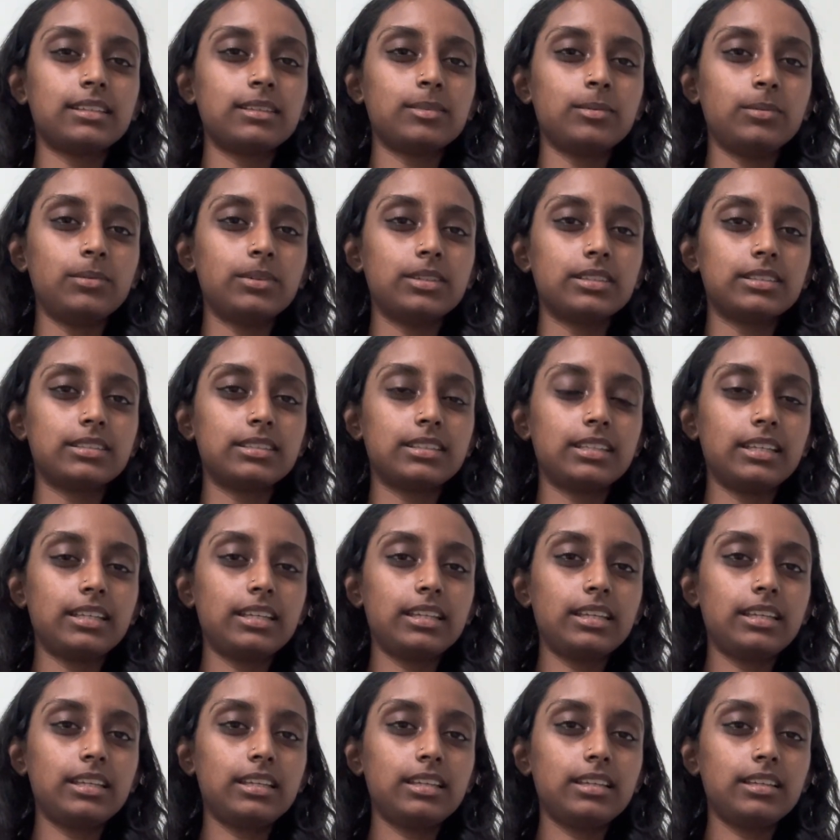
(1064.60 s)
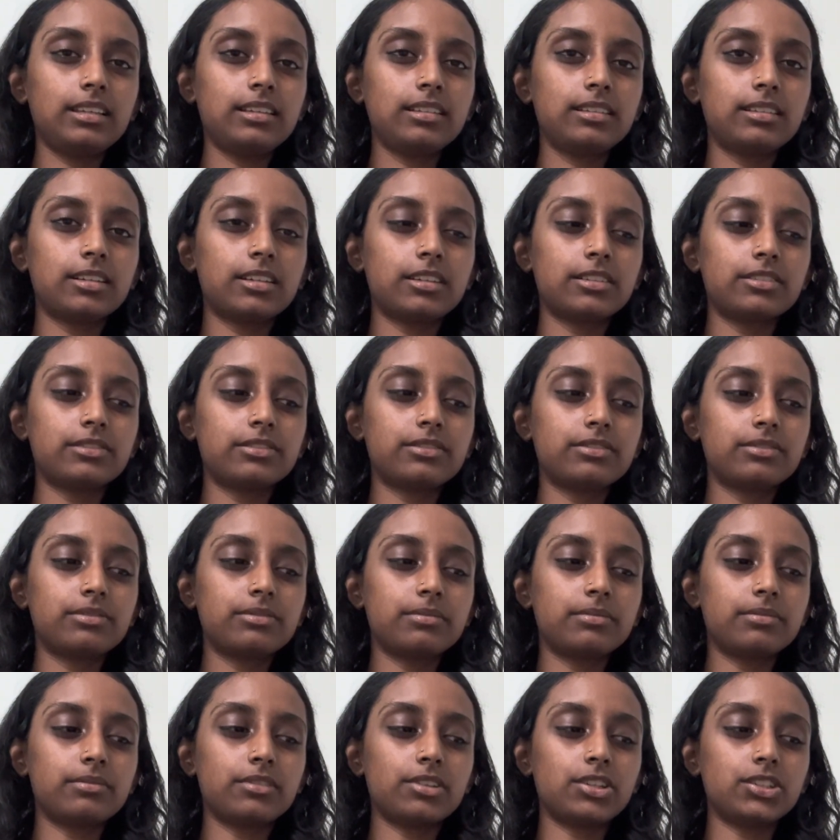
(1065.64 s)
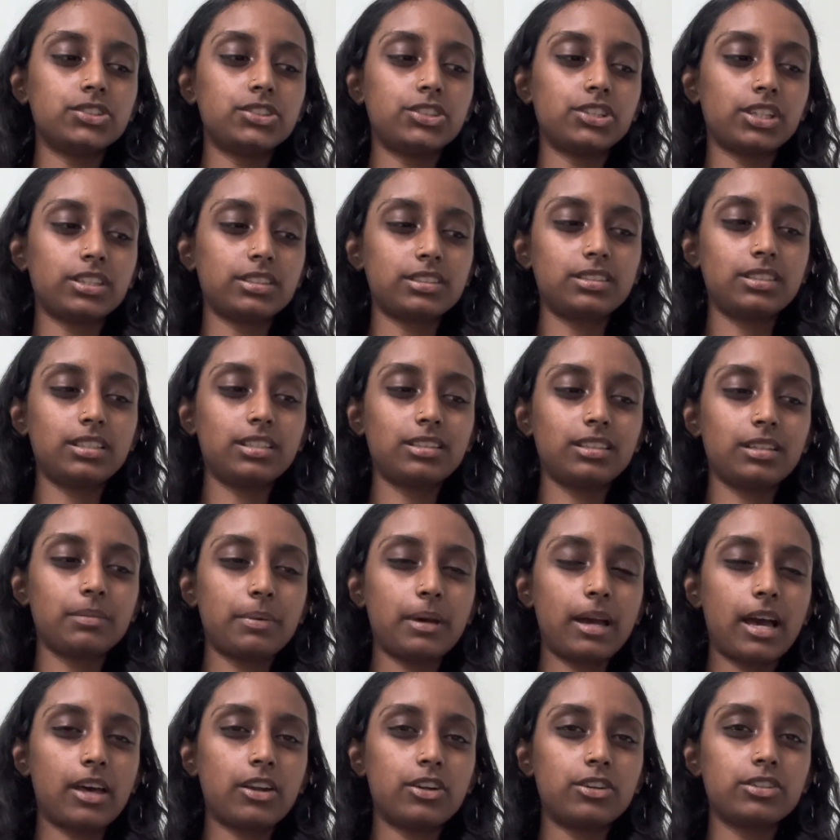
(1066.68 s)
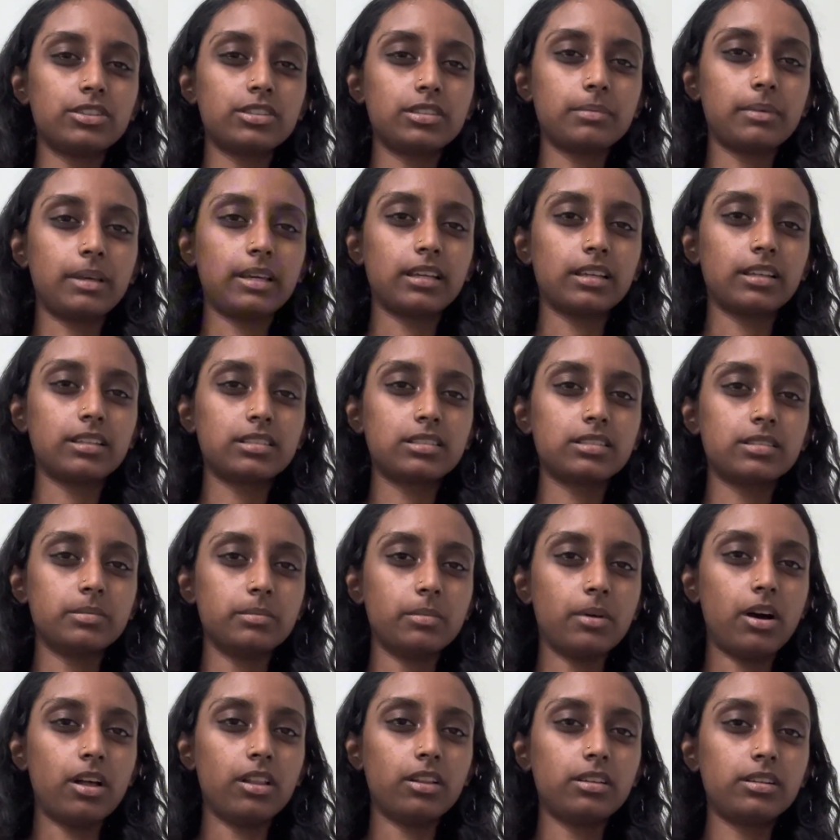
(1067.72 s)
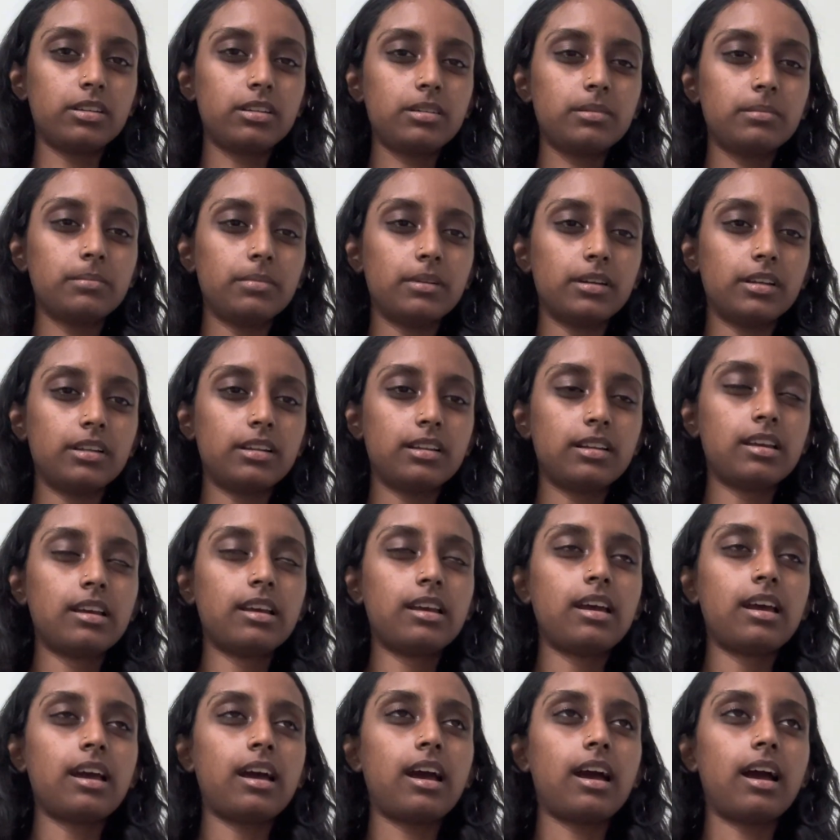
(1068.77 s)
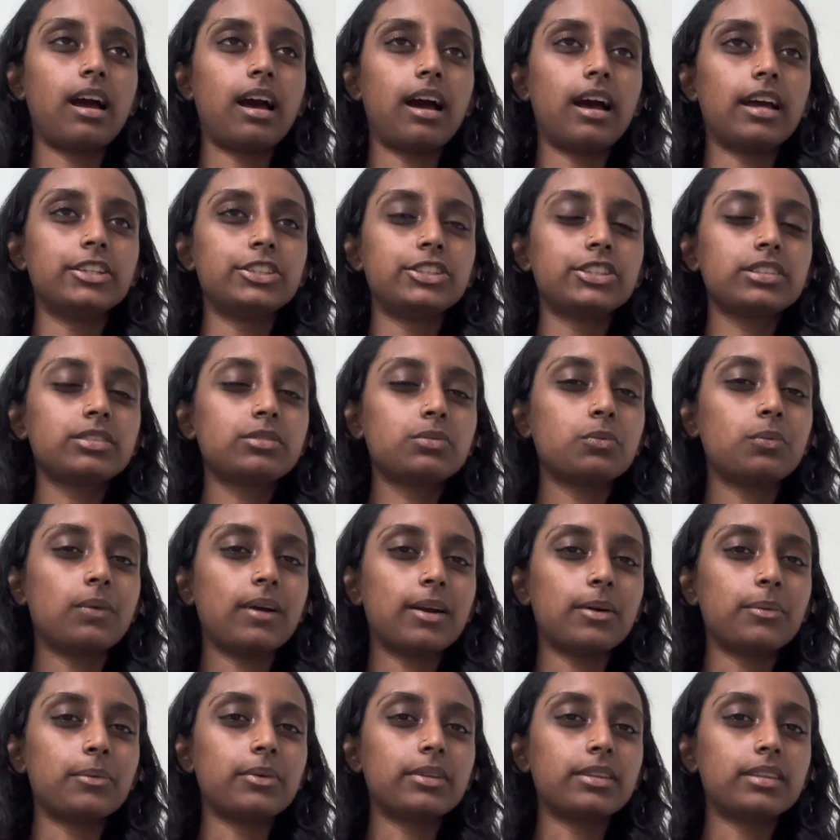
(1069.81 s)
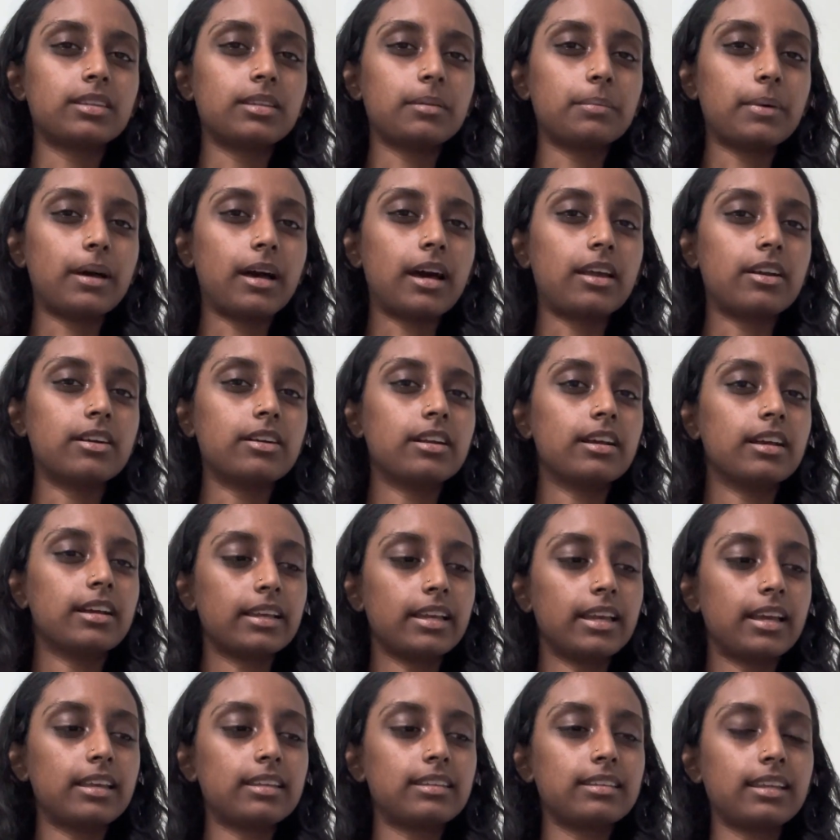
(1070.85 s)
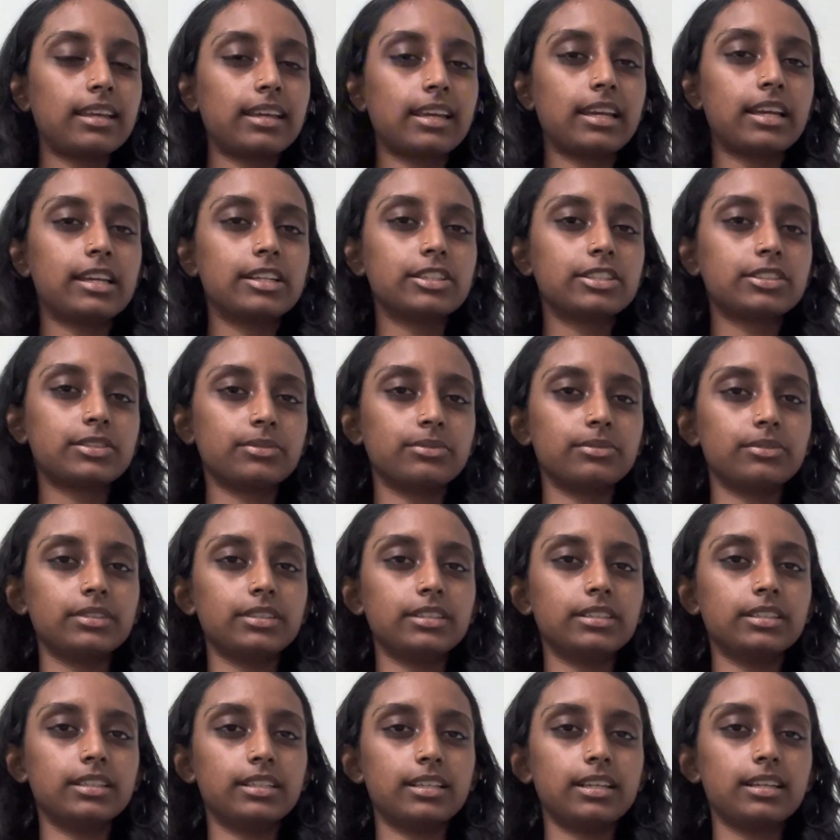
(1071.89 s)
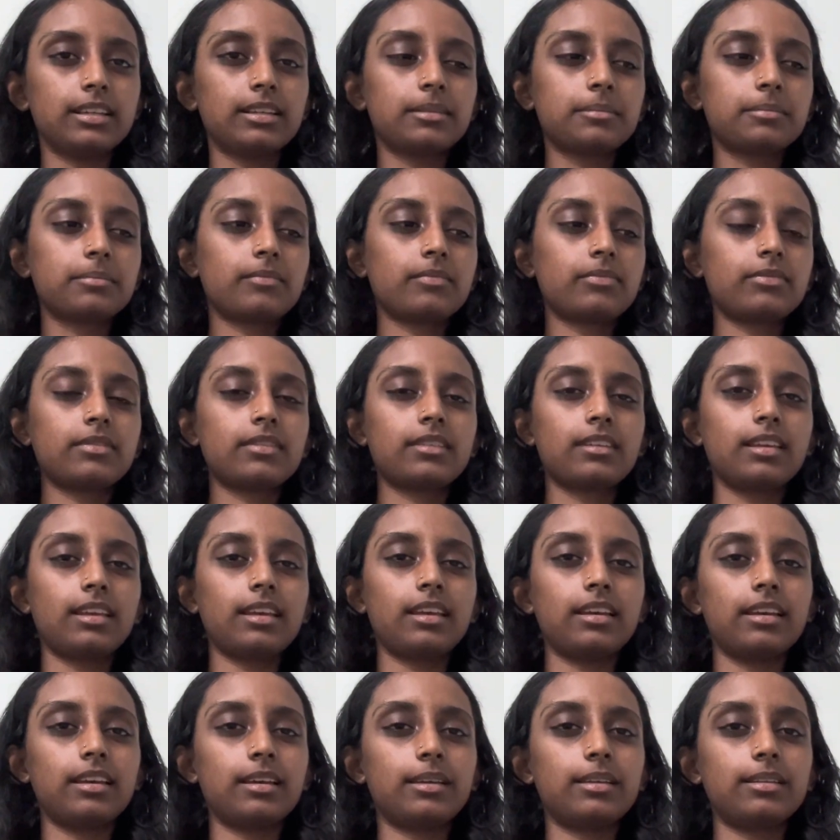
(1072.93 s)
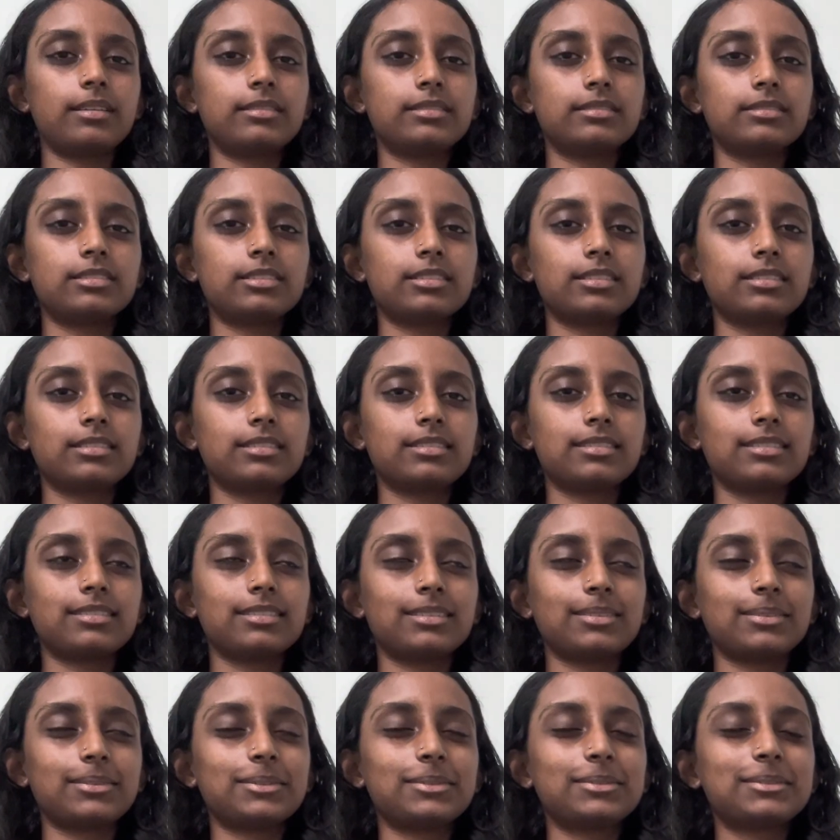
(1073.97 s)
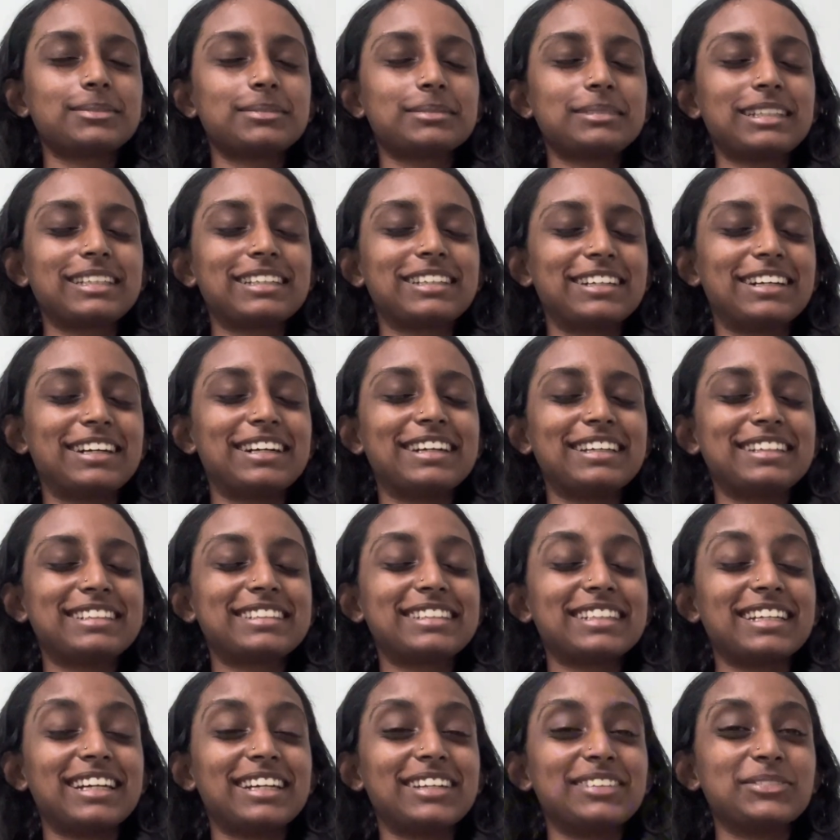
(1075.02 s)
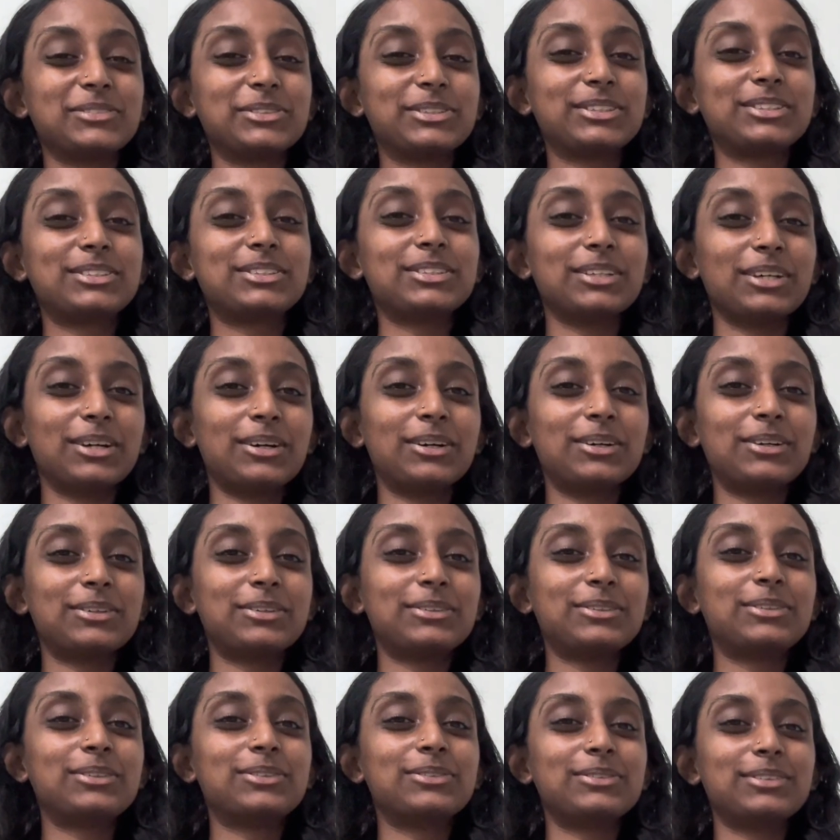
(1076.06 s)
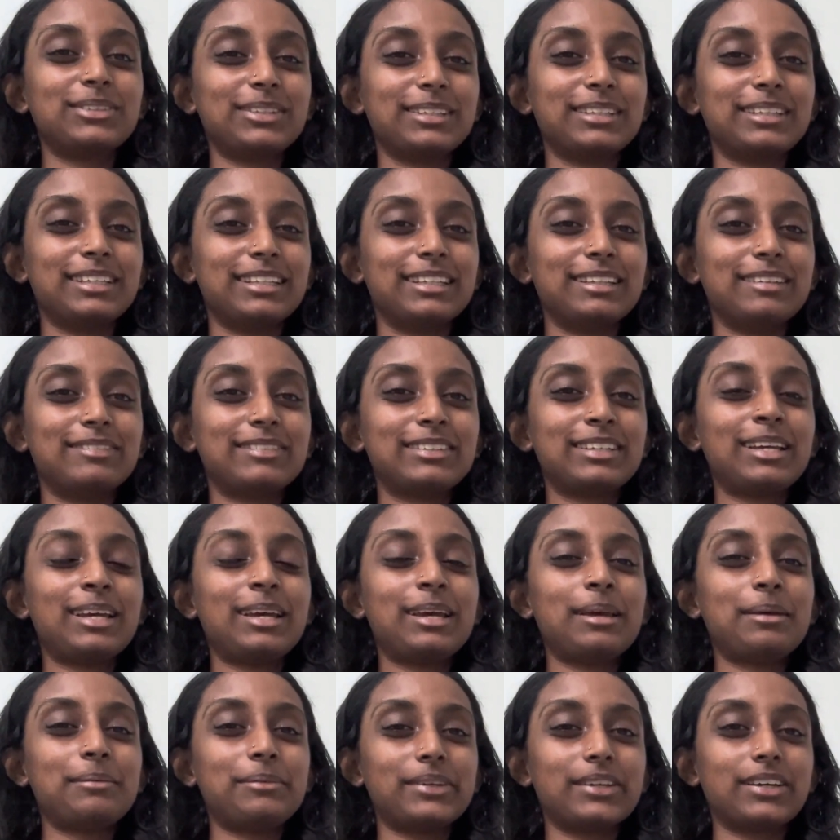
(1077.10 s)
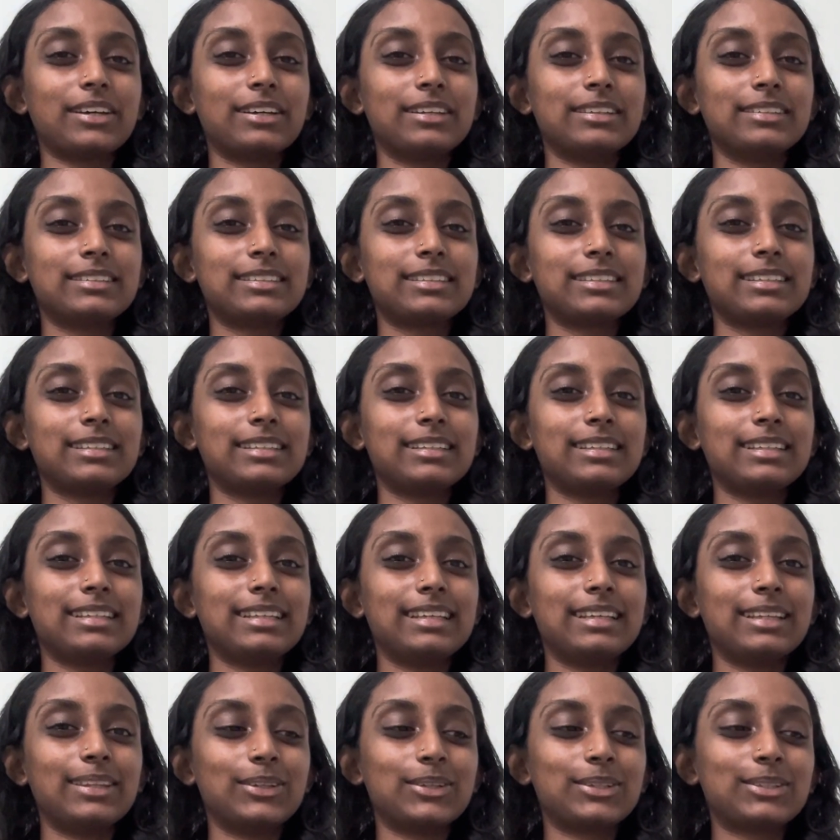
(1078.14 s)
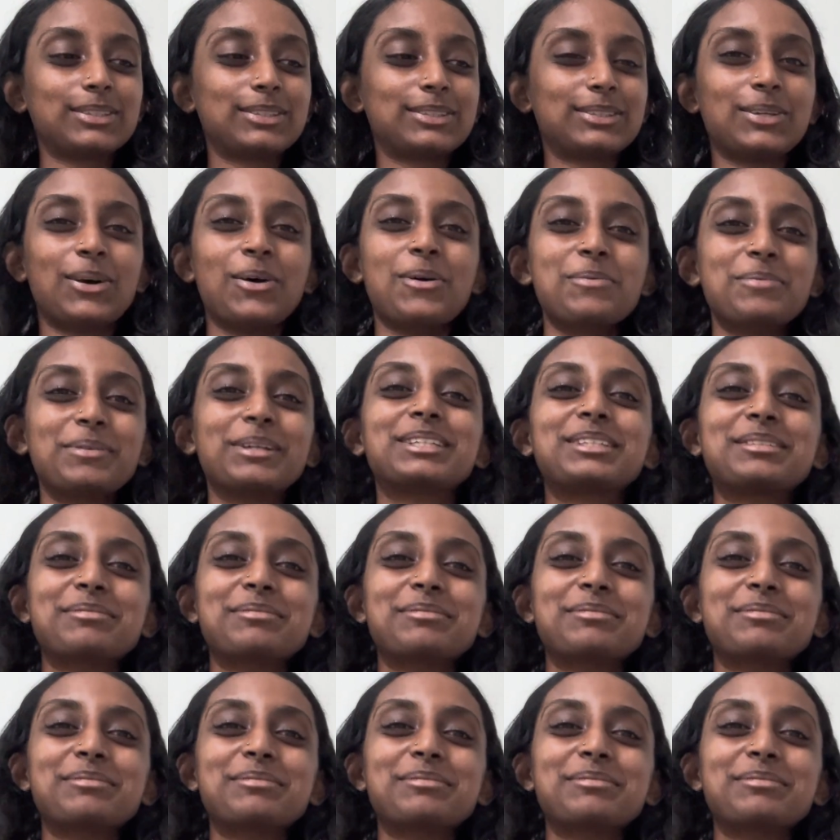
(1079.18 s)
was thinking of adjusting the pattern to make it smaller, but I just went with the pattern again. Like, I just redid it, and oh my gosh, I'm so relieved because it looks so much